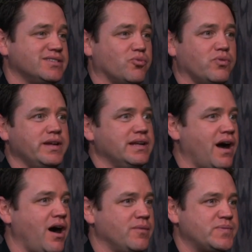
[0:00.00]
read
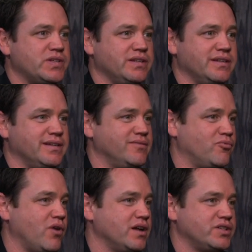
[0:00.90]
option
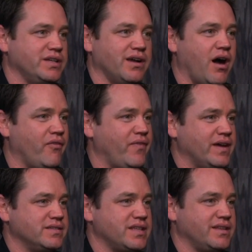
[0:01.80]
rushing
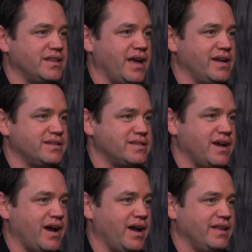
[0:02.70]
offense
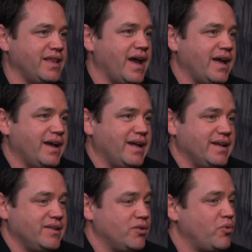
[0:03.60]
that
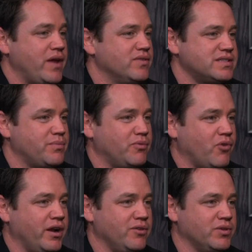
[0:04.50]
the Ravens have been
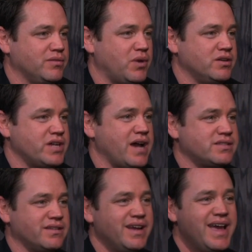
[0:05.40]
running with Lamar
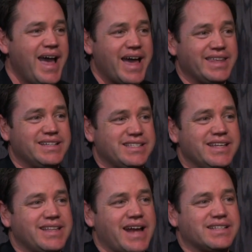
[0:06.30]
Jackson. I think
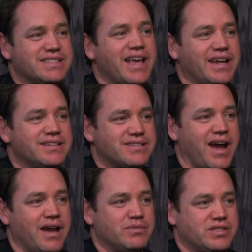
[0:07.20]
seeing that a second
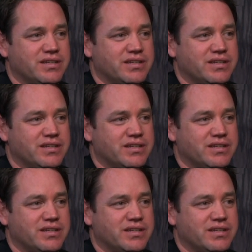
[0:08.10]
time is